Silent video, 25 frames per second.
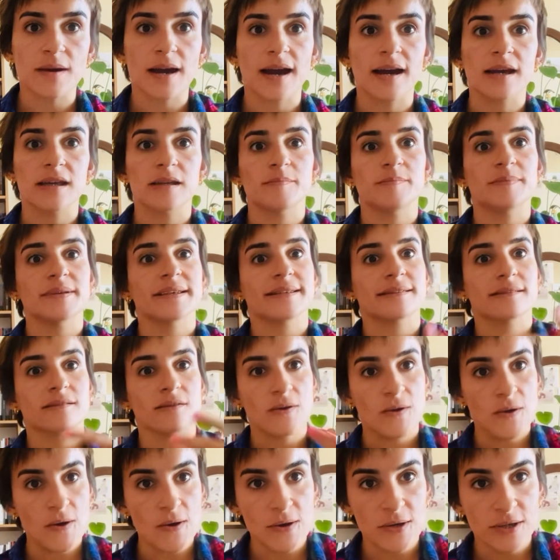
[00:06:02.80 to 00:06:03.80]
I beat
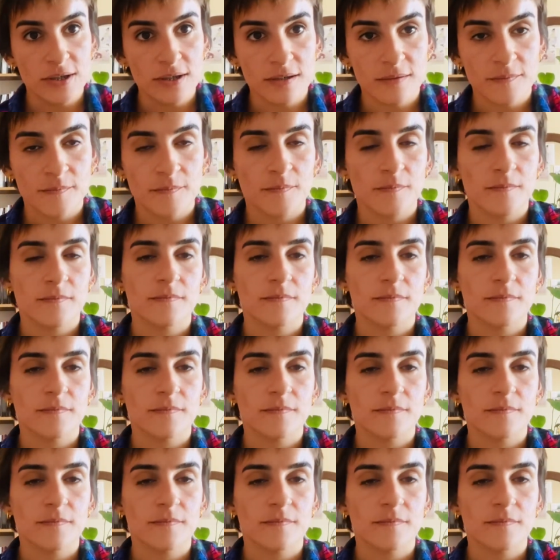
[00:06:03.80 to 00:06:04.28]
her.